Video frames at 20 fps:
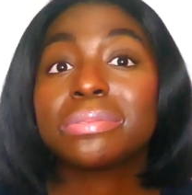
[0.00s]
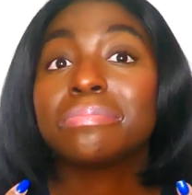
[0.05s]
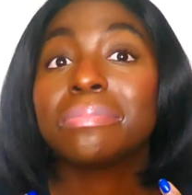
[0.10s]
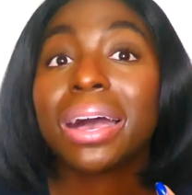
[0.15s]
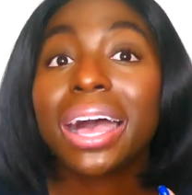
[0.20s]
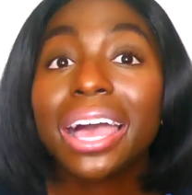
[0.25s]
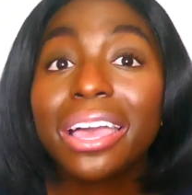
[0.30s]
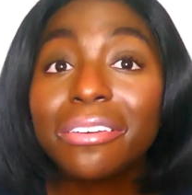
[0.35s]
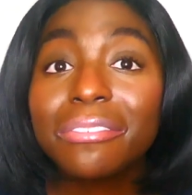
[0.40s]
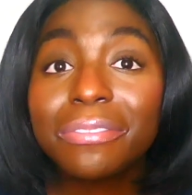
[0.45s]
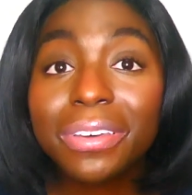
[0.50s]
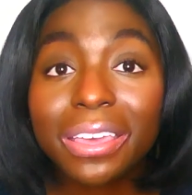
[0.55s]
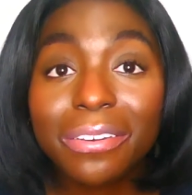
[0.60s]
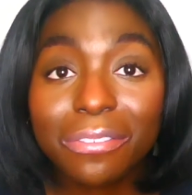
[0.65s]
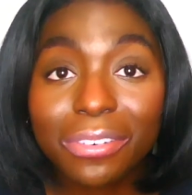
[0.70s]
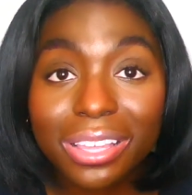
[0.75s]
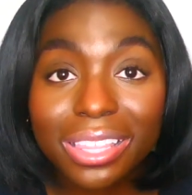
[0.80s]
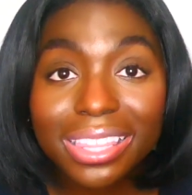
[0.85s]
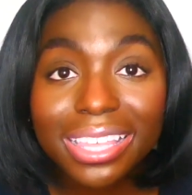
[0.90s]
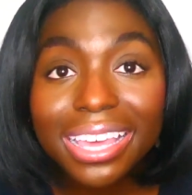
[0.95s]
My
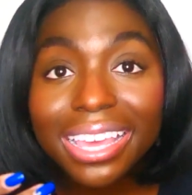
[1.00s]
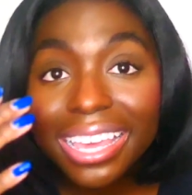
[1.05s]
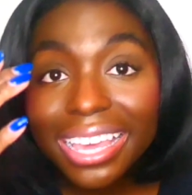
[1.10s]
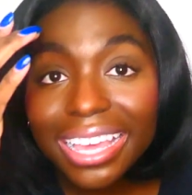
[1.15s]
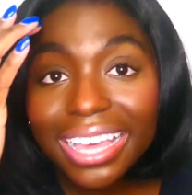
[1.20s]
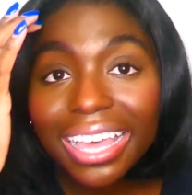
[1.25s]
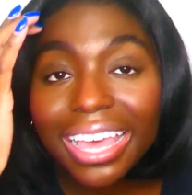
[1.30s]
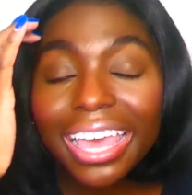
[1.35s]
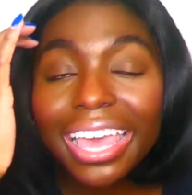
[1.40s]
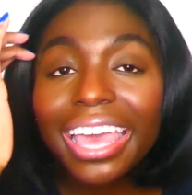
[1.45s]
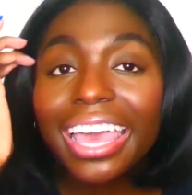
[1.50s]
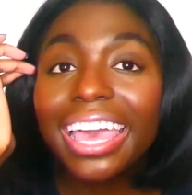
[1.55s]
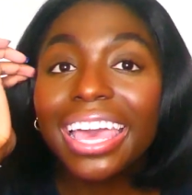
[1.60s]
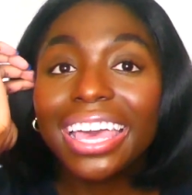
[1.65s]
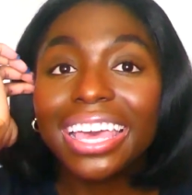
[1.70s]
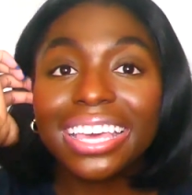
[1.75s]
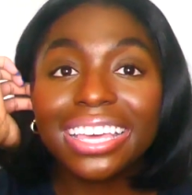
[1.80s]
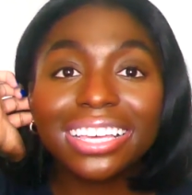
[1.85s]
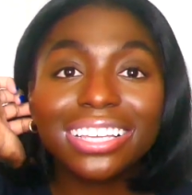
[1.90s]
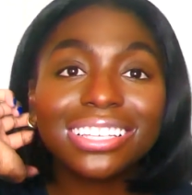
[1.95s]
favorite thing
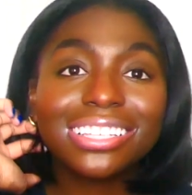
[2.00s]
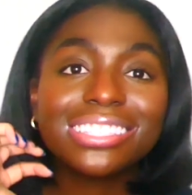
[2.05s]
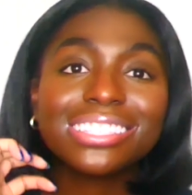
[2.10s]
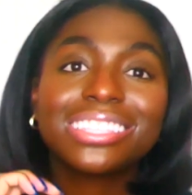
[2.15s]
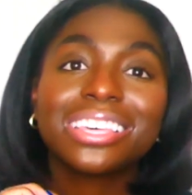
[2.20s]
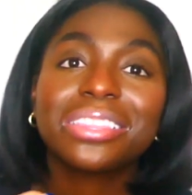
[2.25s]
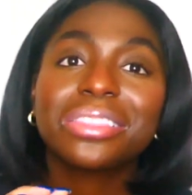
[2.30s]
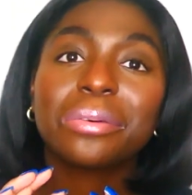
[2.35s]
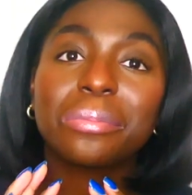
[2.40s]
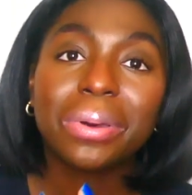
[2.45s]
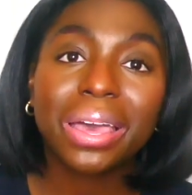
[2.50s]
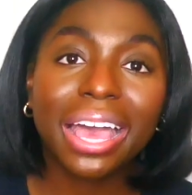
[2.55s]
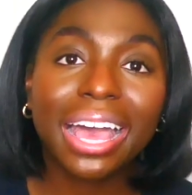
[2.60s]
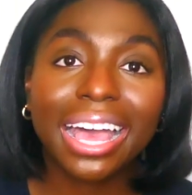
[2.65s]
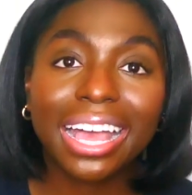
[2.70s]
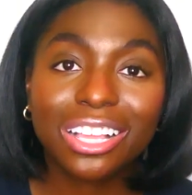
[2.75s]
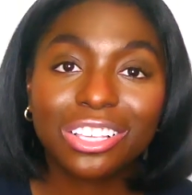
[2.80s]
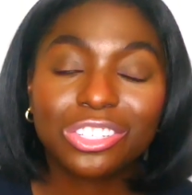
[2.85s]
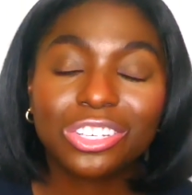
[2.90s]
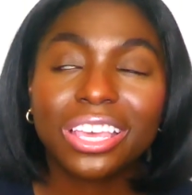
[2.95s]
is the
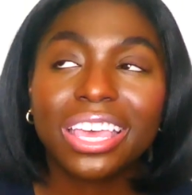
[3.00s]
patch.